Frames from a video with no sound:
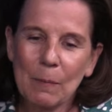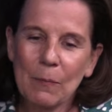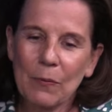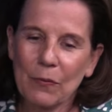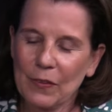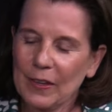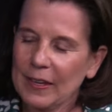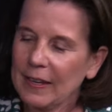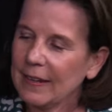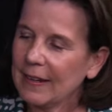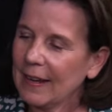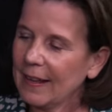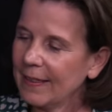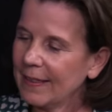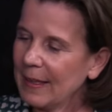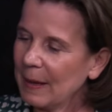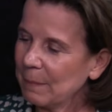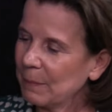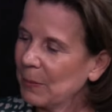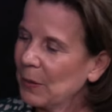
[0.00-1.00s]
something and
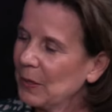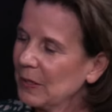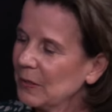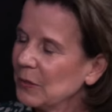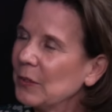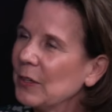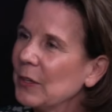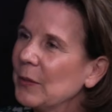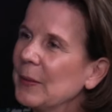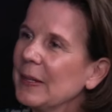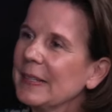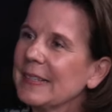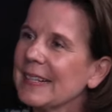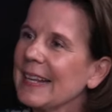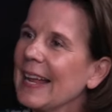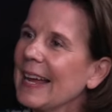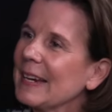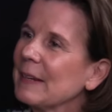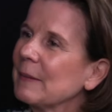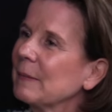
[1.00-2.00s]
that, per- you know, it's
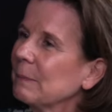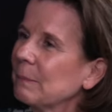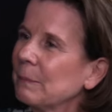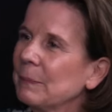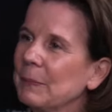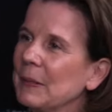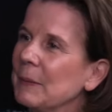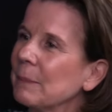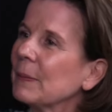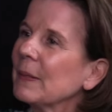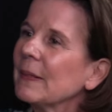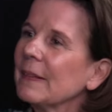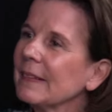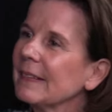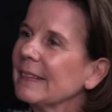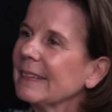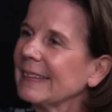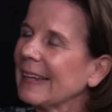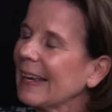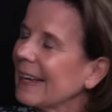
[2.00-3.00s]
like people,
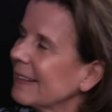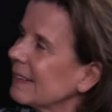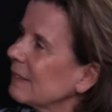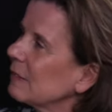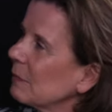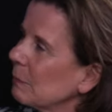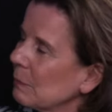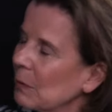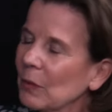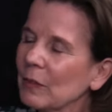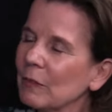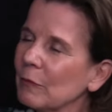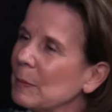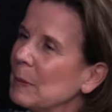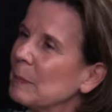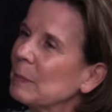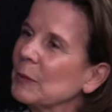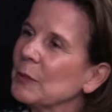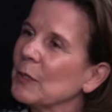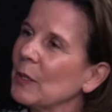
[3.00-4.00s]
a lot of
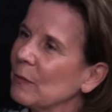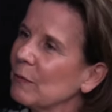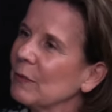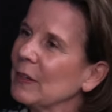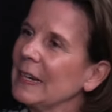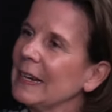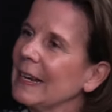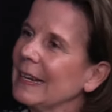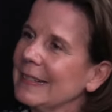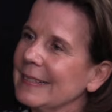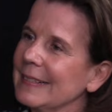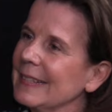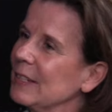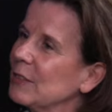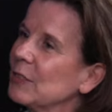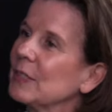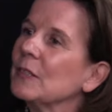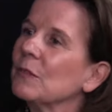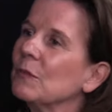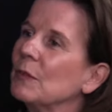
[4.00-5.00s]
people don't realize
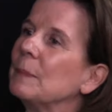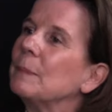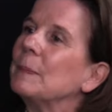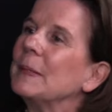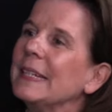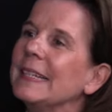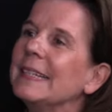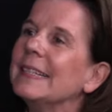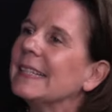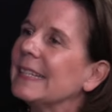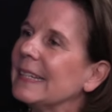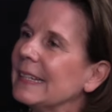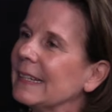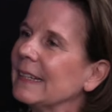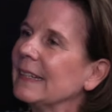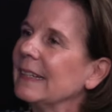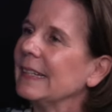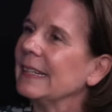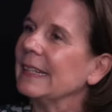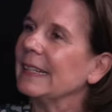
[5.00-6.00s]
they're just repeating
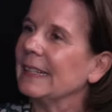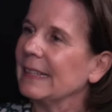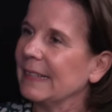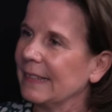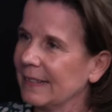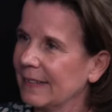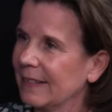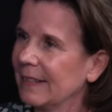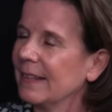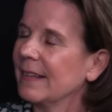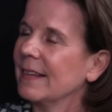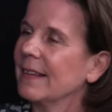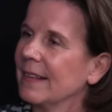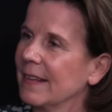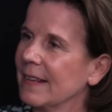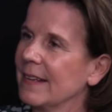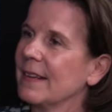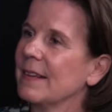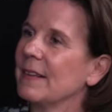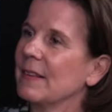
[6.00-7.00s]
mm
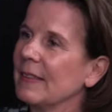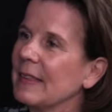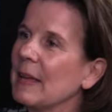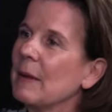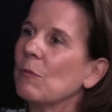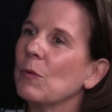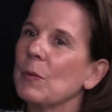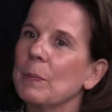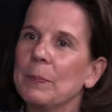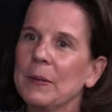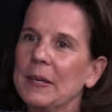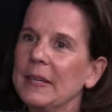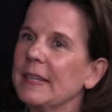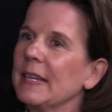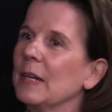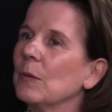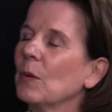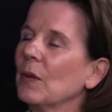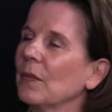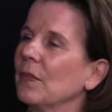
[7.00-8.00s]
they're
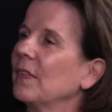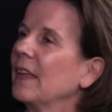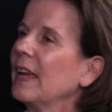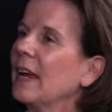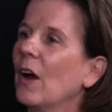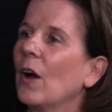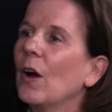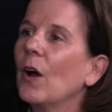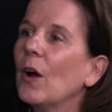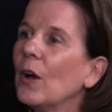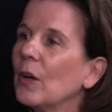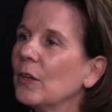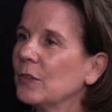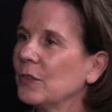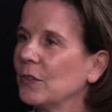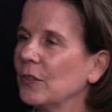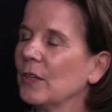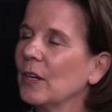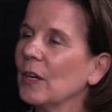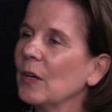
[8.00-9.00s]
repeating what they heard,
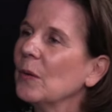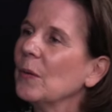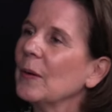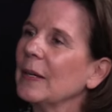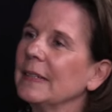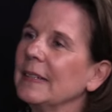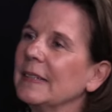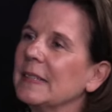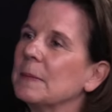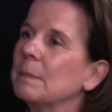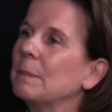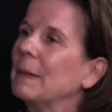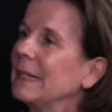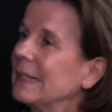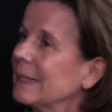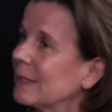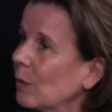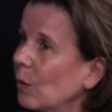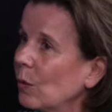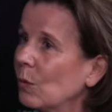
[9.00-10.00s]
you mm-hmm. know, and it's
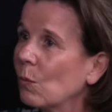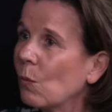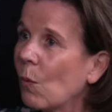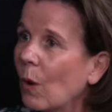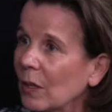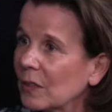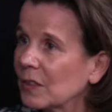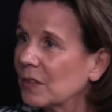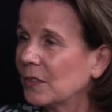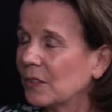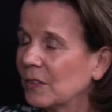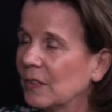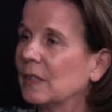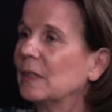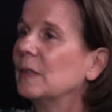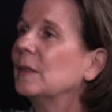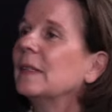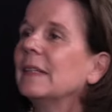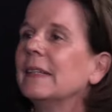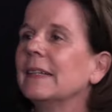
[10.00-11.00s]
based on what, you
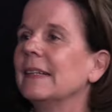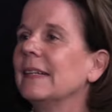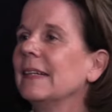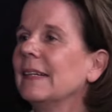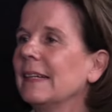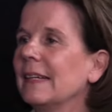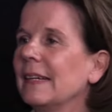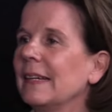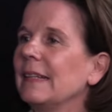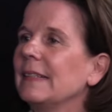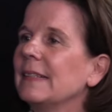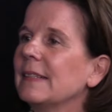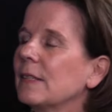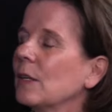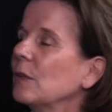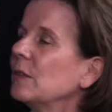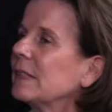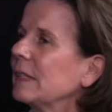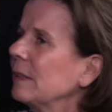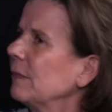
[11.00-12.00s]
know. Mm-hmm. It's
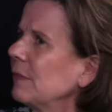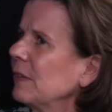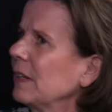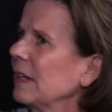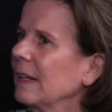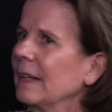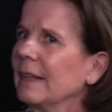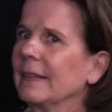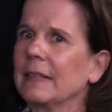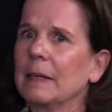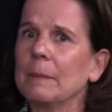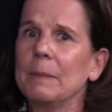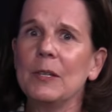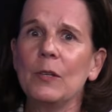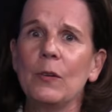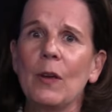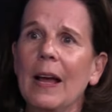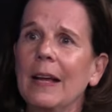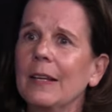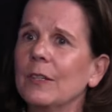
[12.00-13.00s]
so difficult. Mm-hmm. I mean,
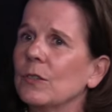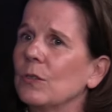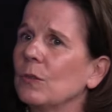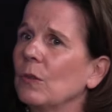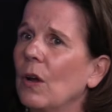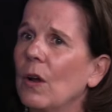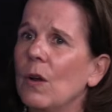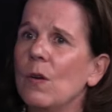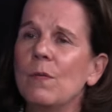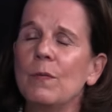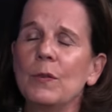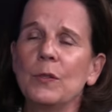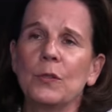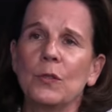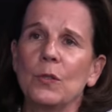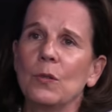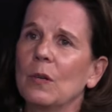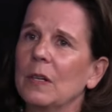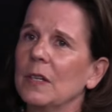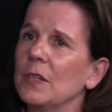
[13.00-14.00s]
you had over
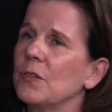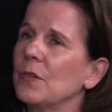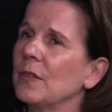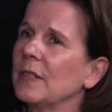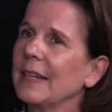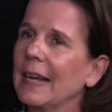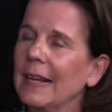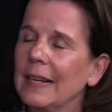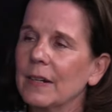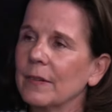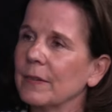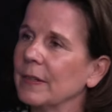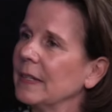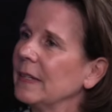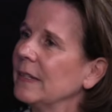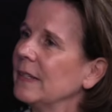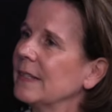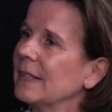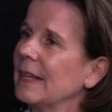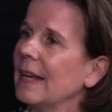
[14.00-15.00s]
200
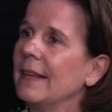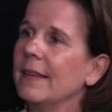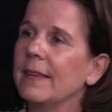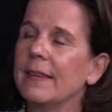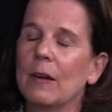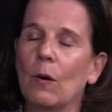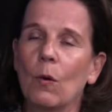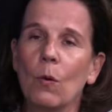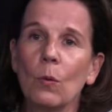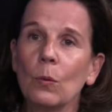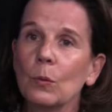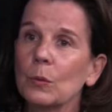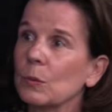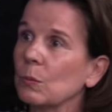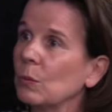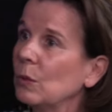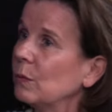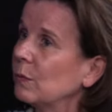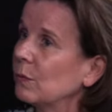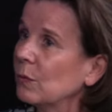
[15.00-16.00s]
galleries and the halls
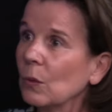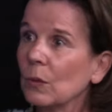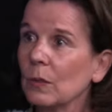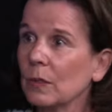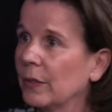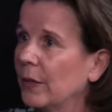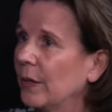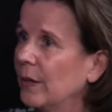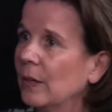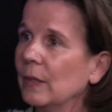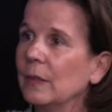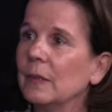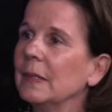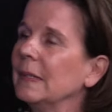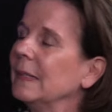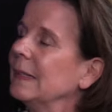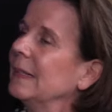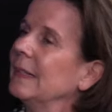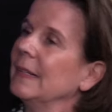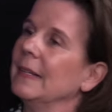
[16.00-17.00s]
were full, you know.
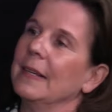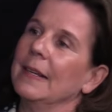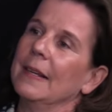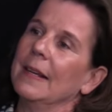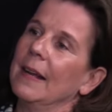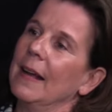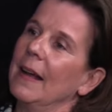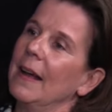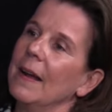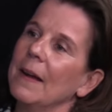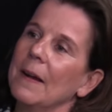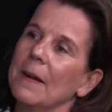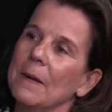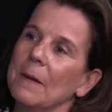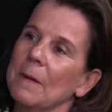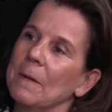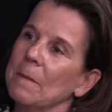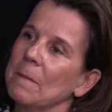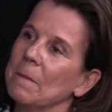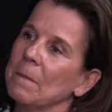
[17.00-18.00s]
Mm-hmm. mm-hmm.
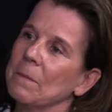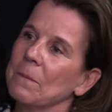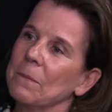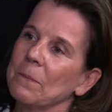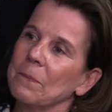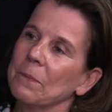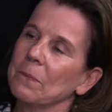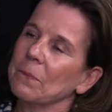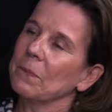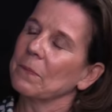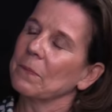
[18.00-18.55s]
Um,